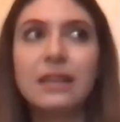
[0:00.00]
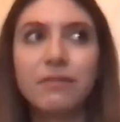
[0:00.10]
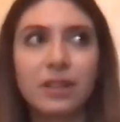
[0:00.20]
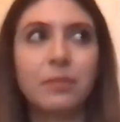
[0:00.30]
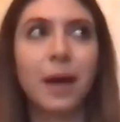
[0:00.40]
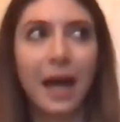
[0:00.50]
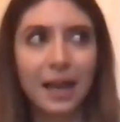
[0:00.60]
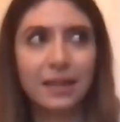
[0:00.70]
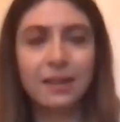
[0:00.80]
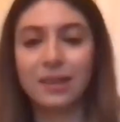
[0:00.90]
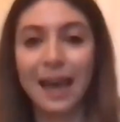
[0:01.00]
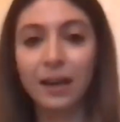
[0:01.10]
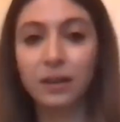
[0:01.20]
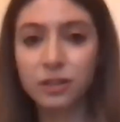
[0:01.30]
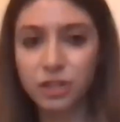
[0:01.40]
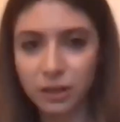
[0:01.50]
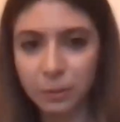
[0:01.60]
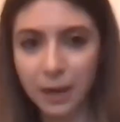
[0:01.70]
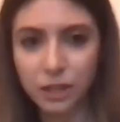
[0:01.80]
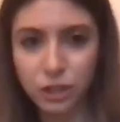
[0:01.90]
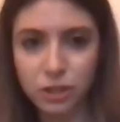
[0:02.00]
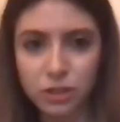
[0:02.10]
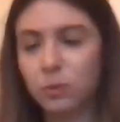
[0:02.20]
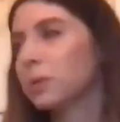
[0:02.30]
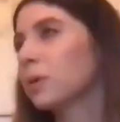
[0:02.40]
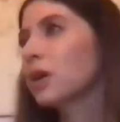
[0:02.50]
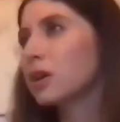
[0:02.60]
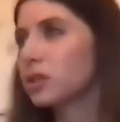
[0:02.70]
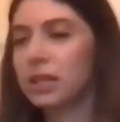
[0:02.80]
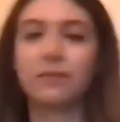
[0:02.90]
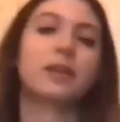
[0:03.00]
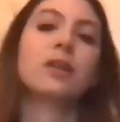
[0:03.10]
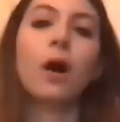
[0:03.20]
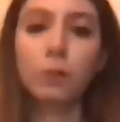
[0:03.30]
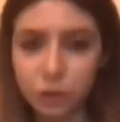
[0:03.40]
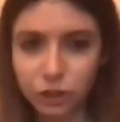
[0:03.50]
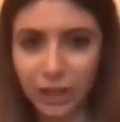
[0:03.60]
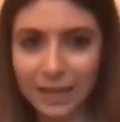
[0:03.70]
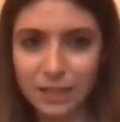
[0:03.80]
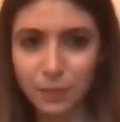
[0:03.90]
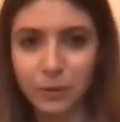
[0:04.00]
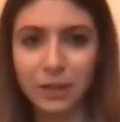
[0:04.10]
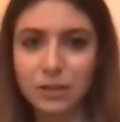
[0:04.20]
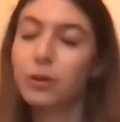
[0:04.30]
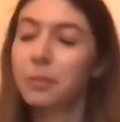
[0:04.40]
even by the younger generations who don't even know who Shakespeare is,